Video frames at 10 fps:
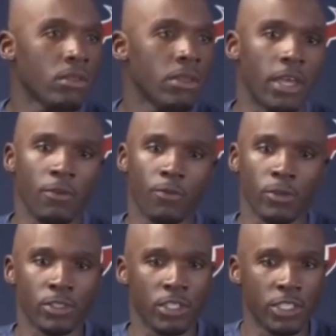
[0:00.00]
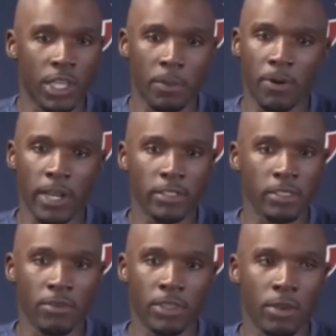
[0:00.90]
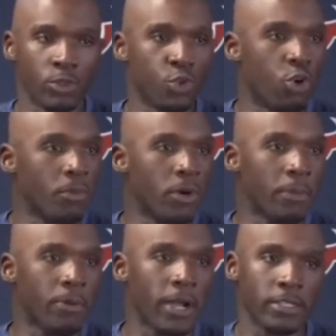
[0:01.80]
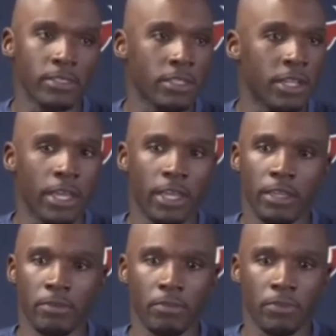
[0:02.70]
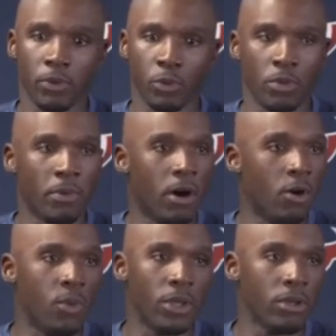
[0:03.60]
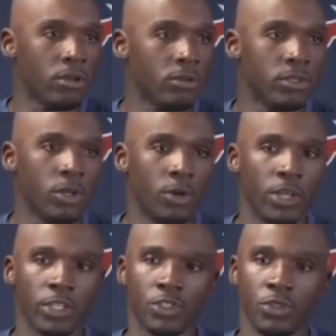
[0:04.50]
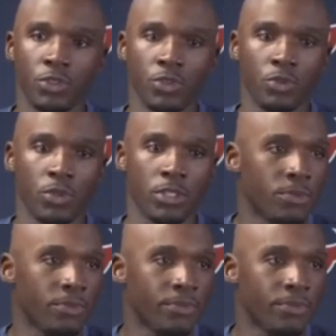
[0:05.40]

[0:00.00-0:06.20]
Yeah, for CJ at practice, everything was normal at practice today. He threw the ball well, no issues with his shoulder.